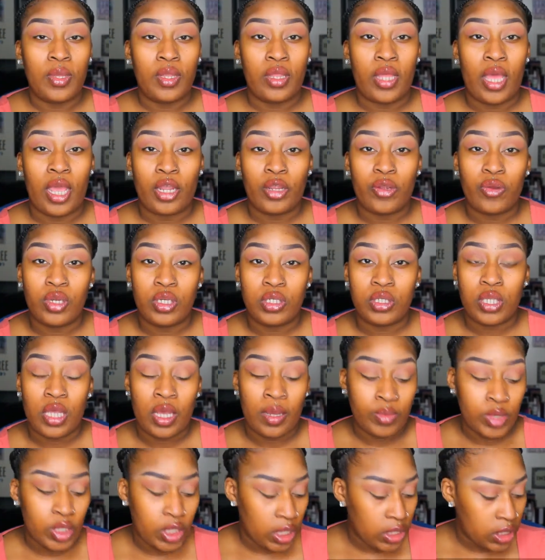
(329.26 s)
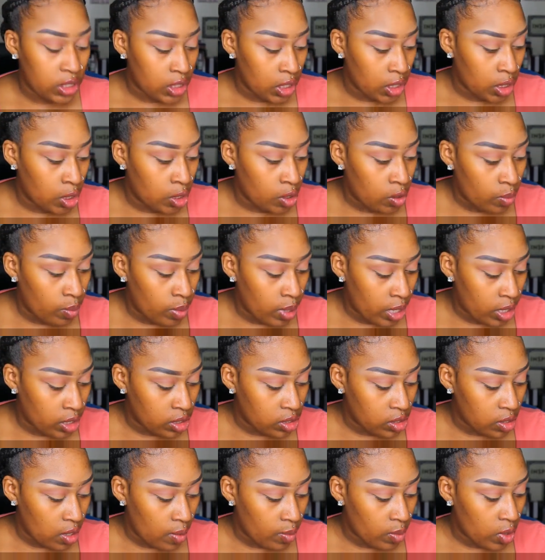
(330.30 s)
That crease up just a little bit,
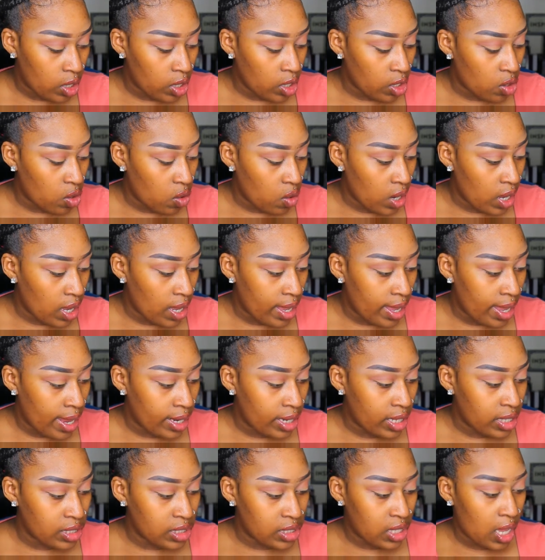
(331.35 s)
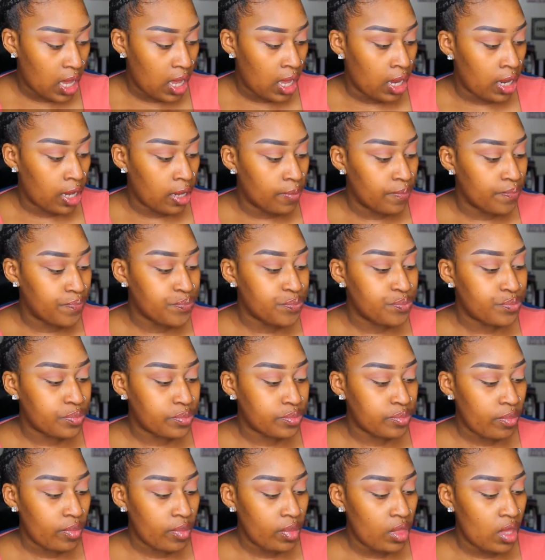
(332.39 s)
so I'm going to go ahead and take
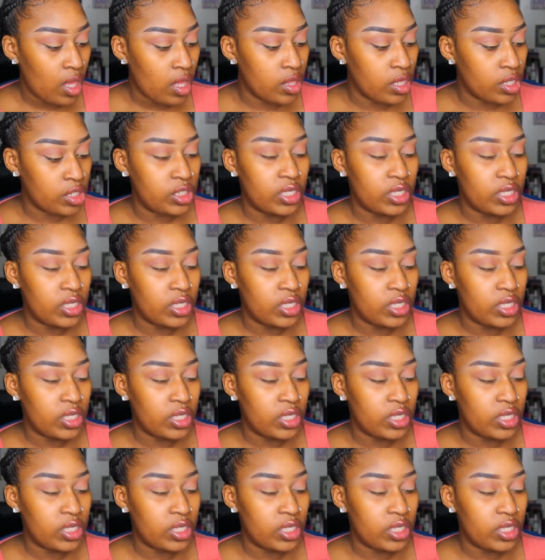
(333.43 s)
the